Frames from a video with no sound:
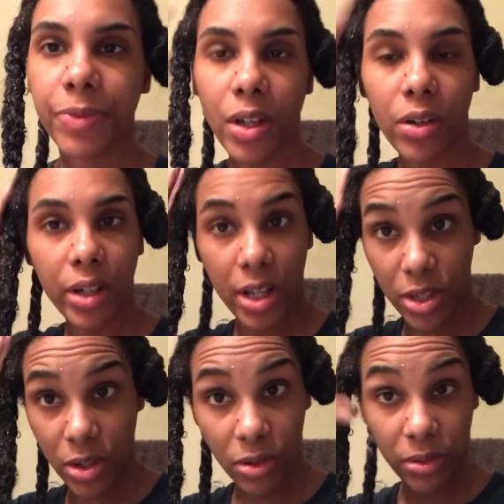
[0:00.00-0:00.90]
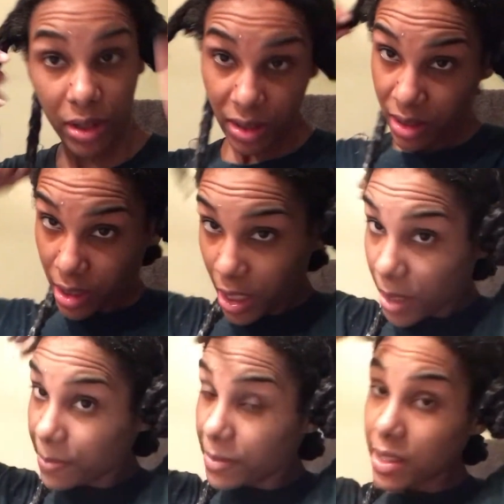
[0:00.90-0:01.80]
Okay, so
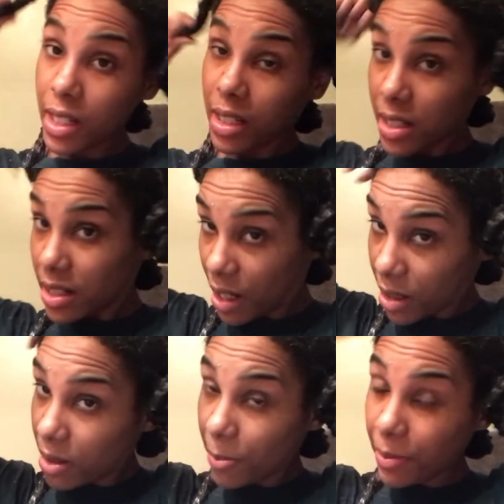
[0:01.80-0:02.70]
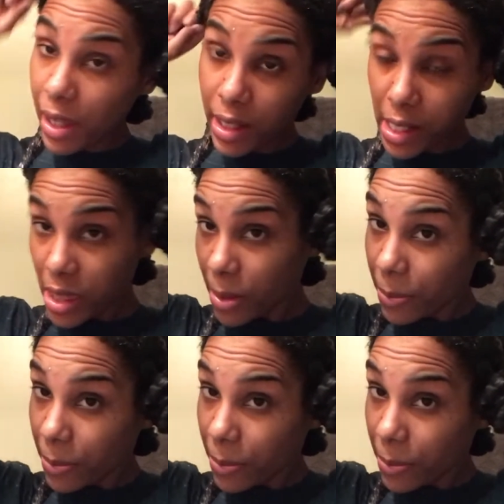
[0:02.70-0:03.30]
I'm done now applying the